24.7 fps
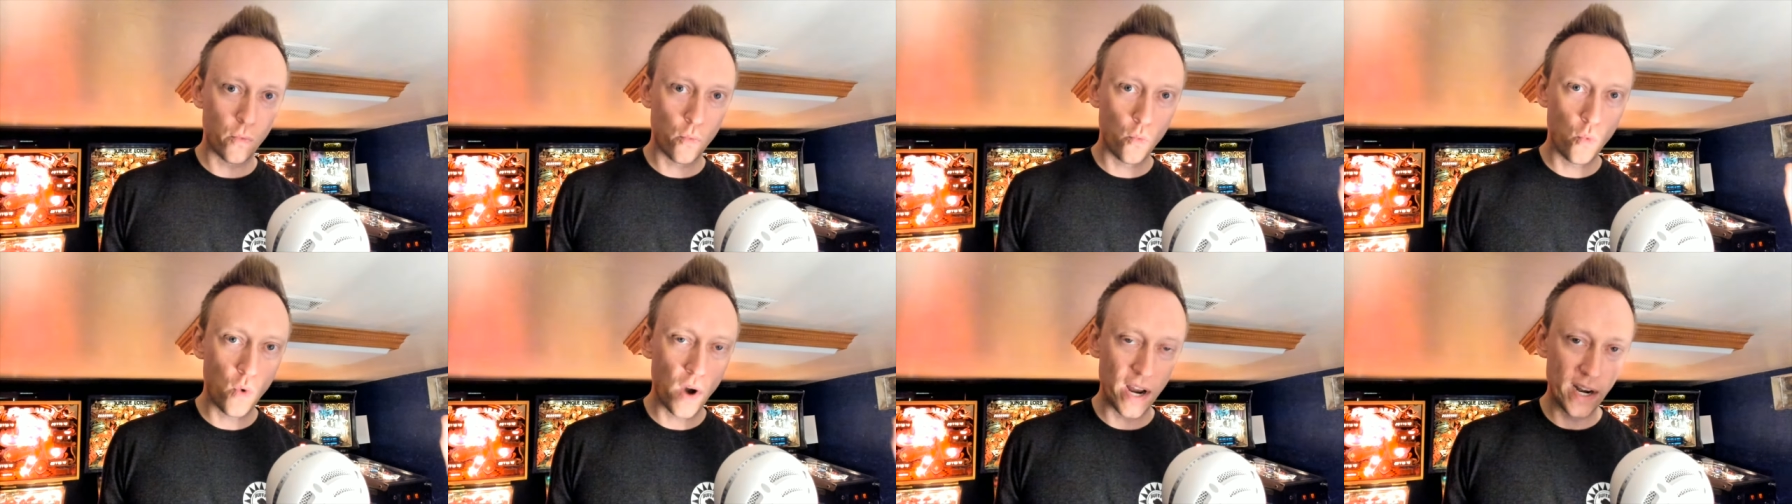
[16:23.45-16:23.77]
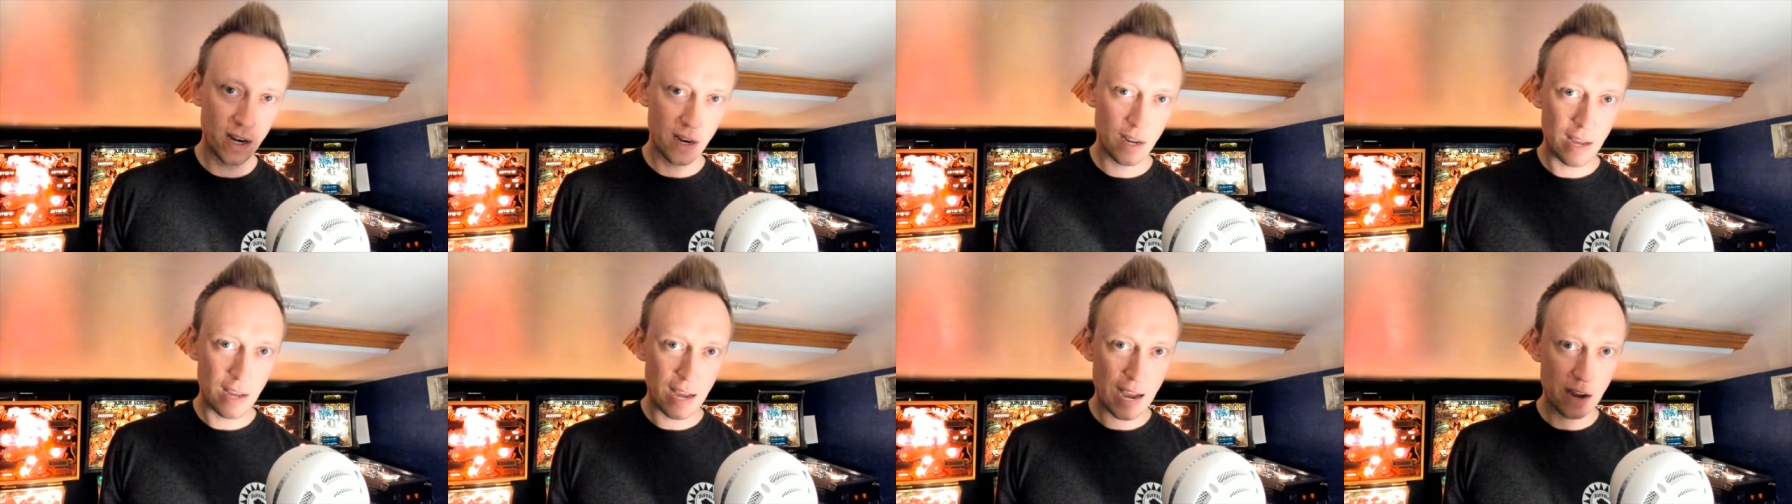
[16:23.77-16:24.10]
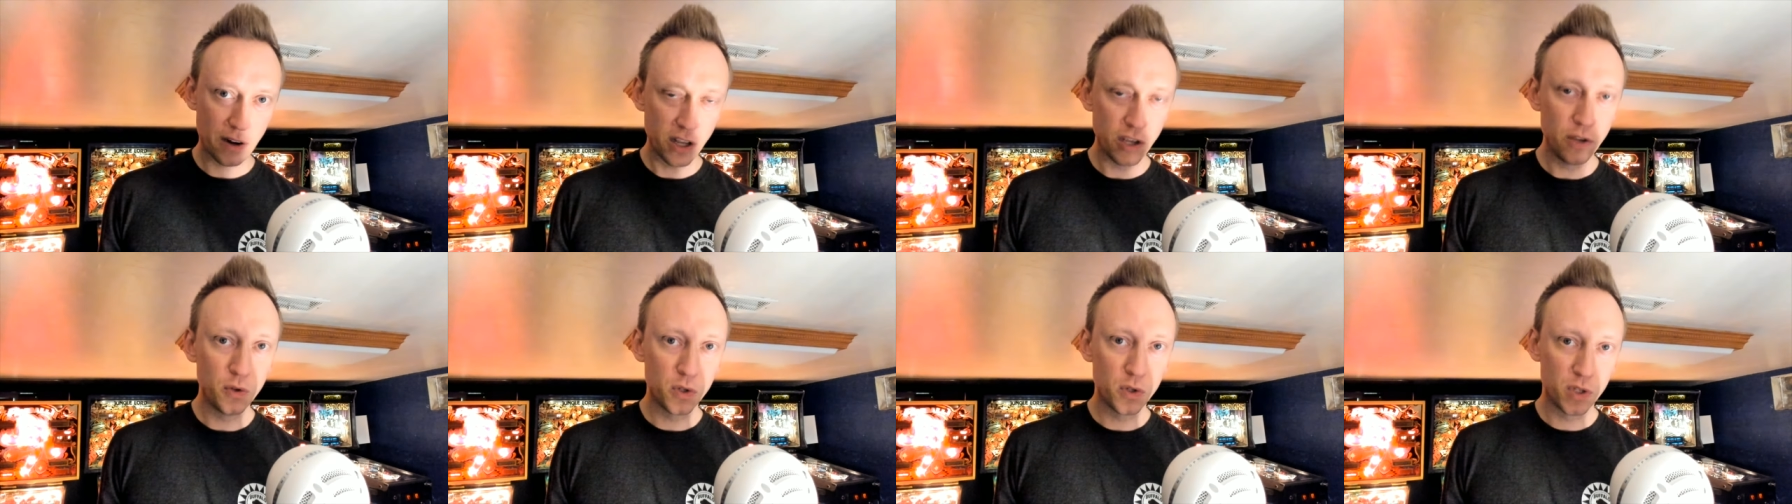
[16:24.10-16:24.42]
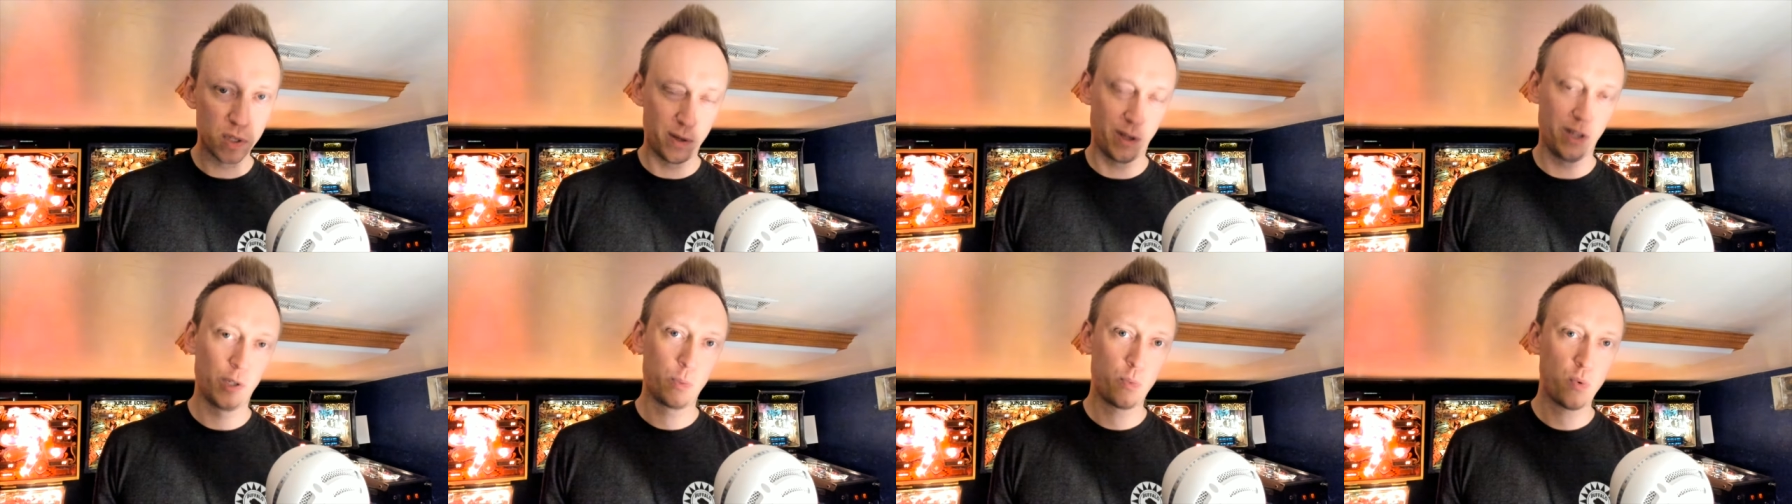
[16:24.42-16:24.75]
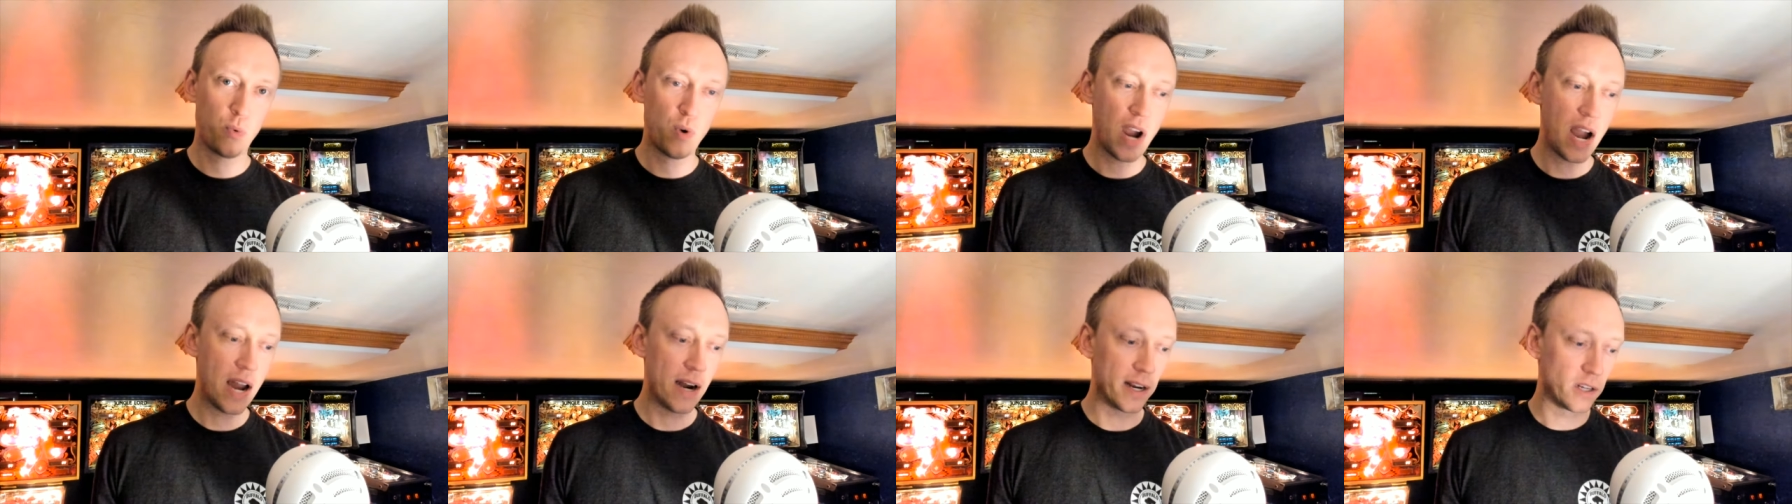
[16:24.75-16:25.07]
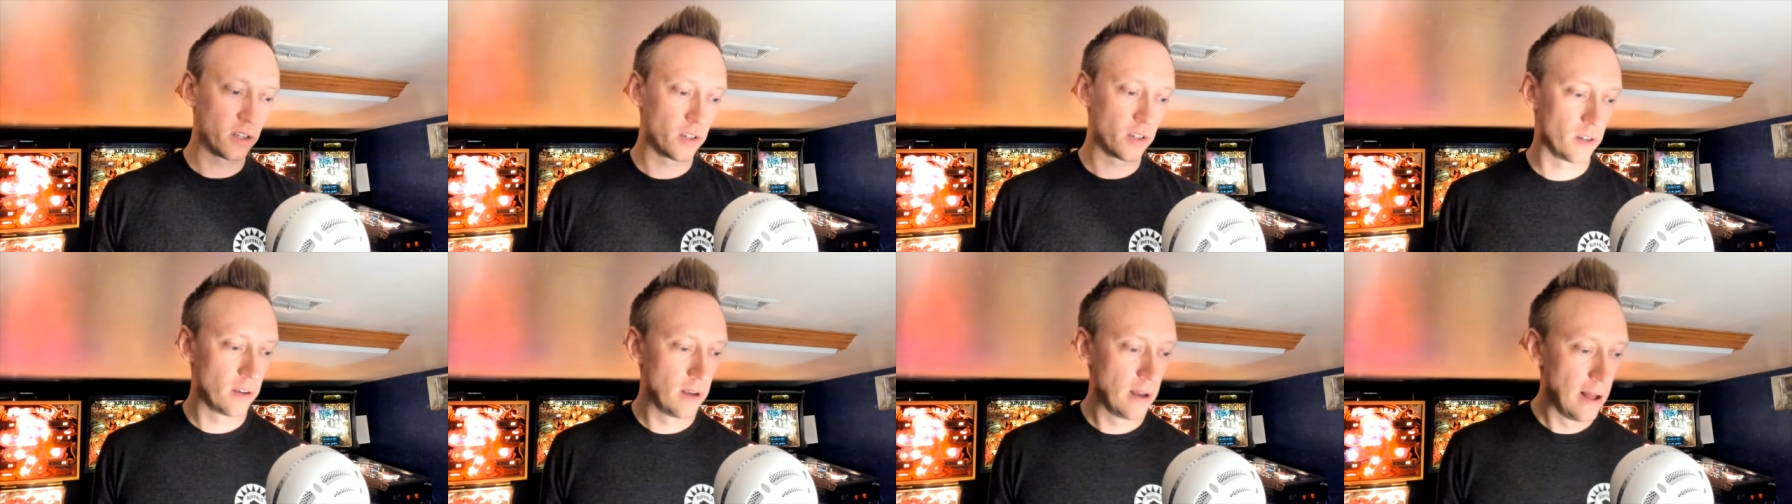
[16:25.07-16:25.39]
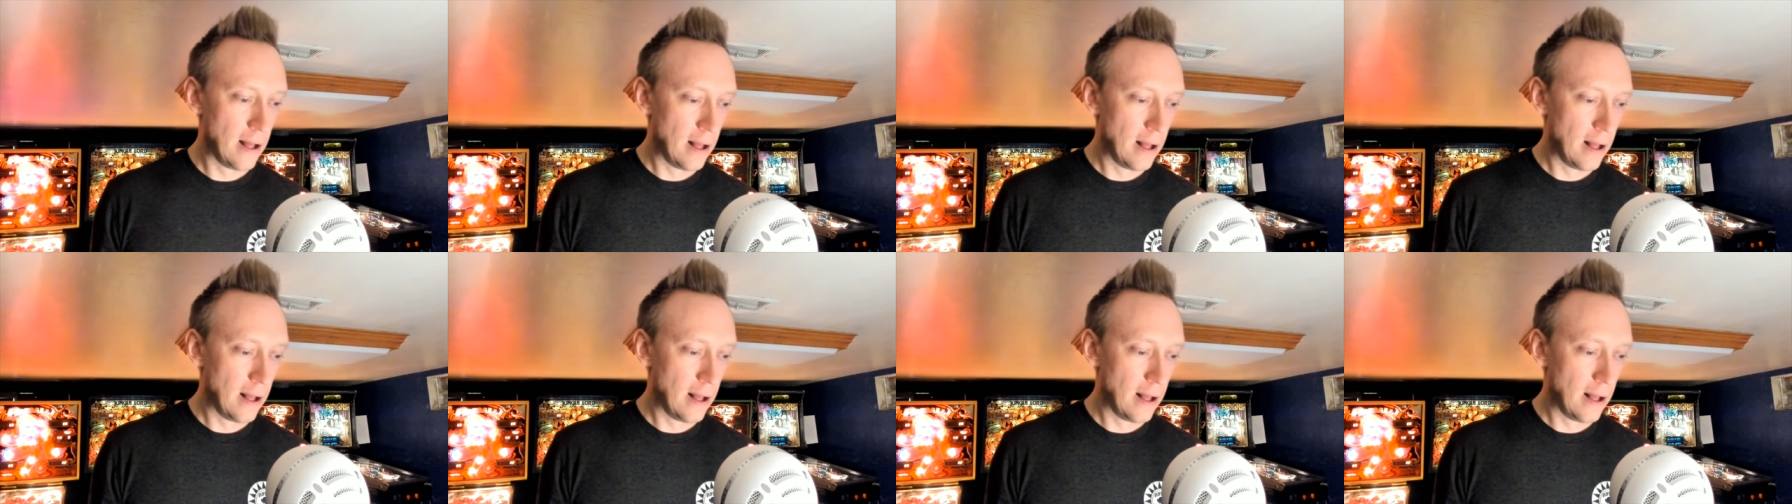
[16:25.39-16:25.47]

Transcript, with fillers: when, how to use these products.